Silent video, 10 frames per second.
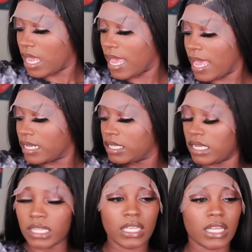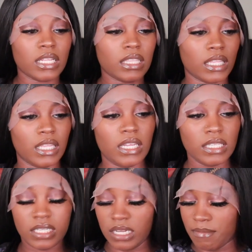I accidentally cut the
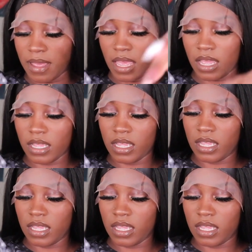lace in the back,